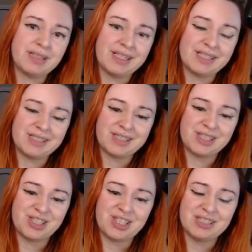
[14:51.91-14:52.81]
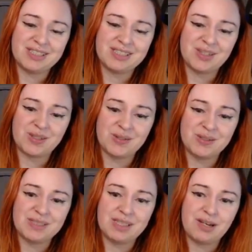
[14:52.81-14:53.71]
like just not
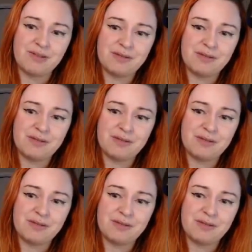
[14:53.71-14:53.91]
close enough.